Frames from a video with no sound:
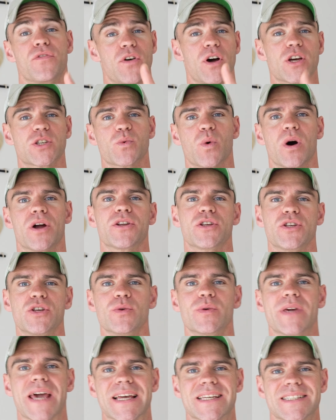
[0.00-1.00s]
first one,
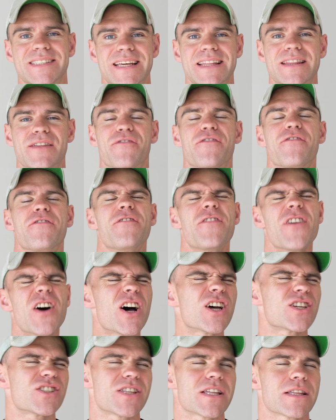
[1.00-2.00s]
you guessed it, the
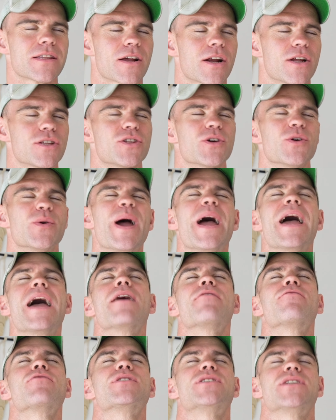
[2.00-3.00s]
first thing that I do
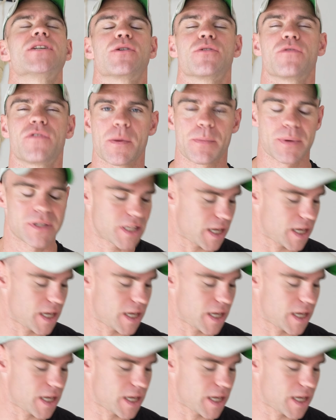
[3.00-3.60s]
every single flipping